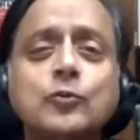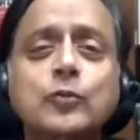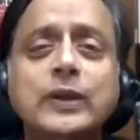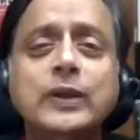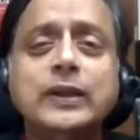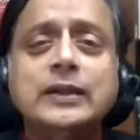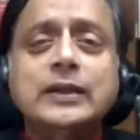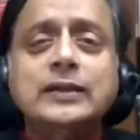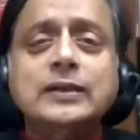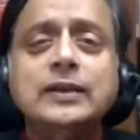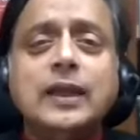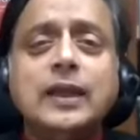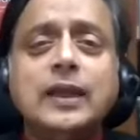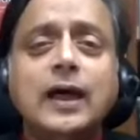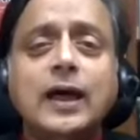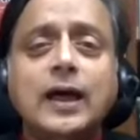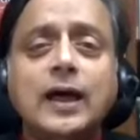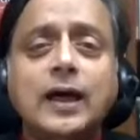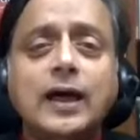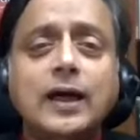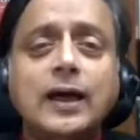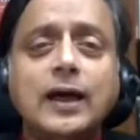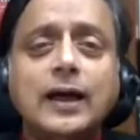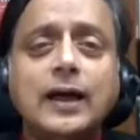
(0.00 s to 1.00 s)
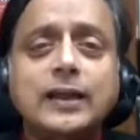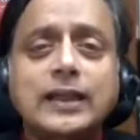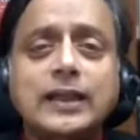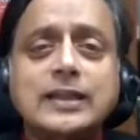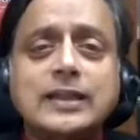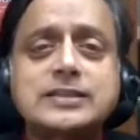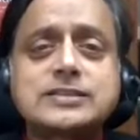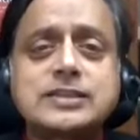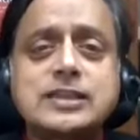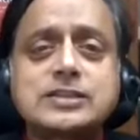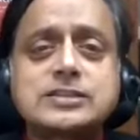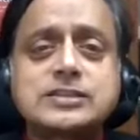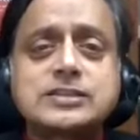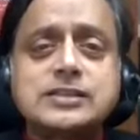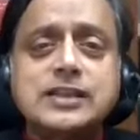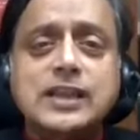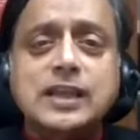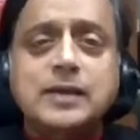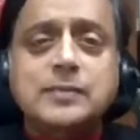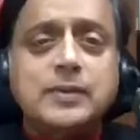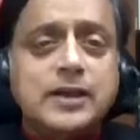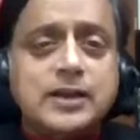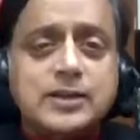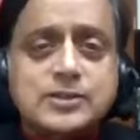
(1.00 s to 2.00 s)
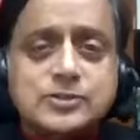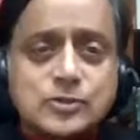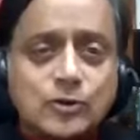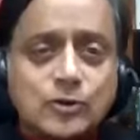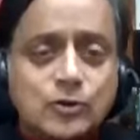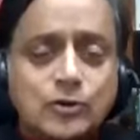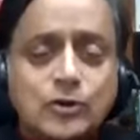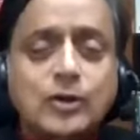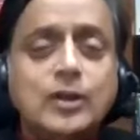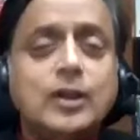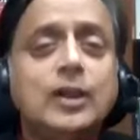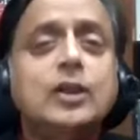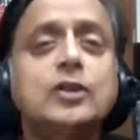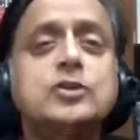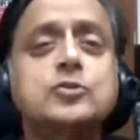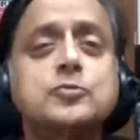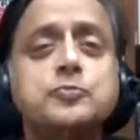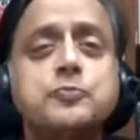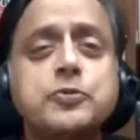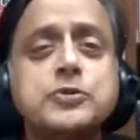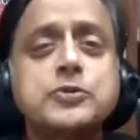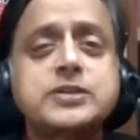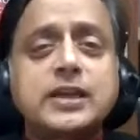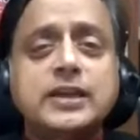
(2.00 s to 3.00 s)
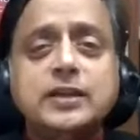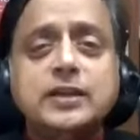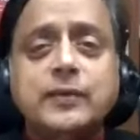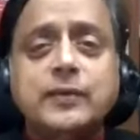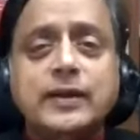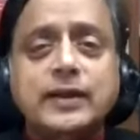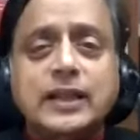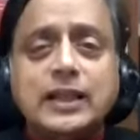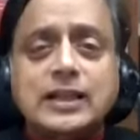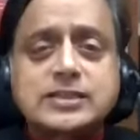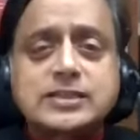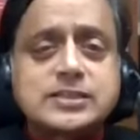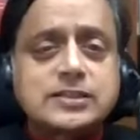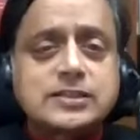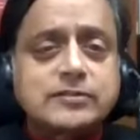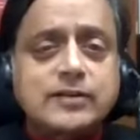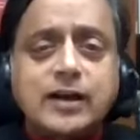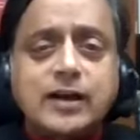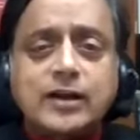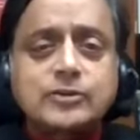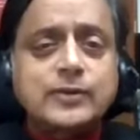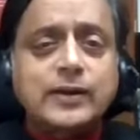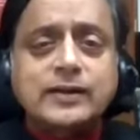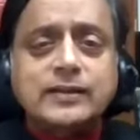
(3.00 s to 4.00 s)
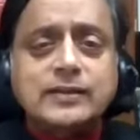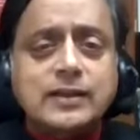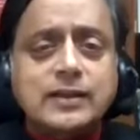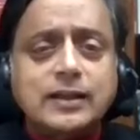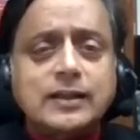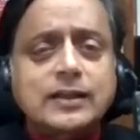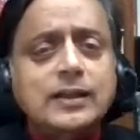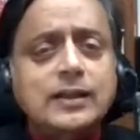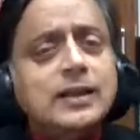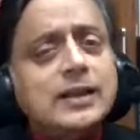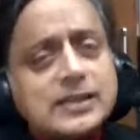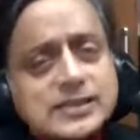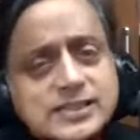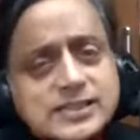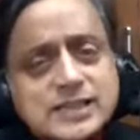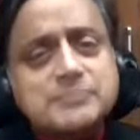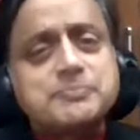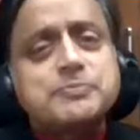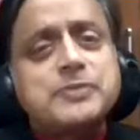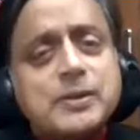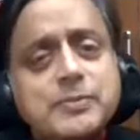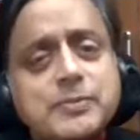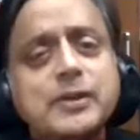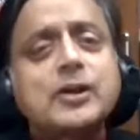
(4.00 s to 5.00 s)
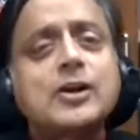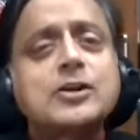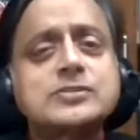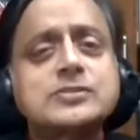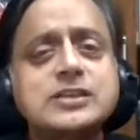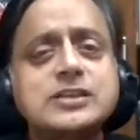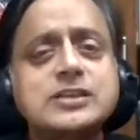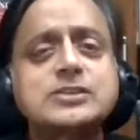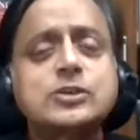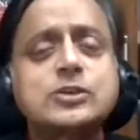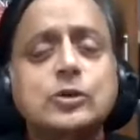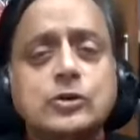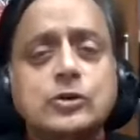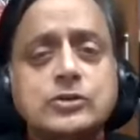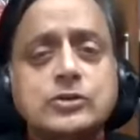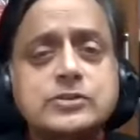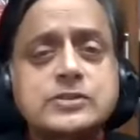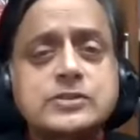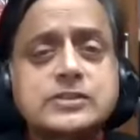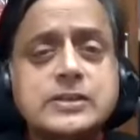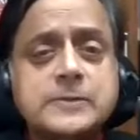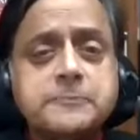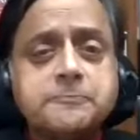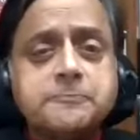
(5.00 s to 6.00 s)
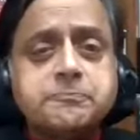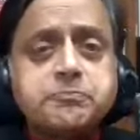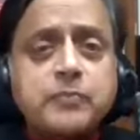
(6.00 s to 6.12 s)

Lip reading: win against its neighbors or to push anyone else around or anything, simply because it's yours.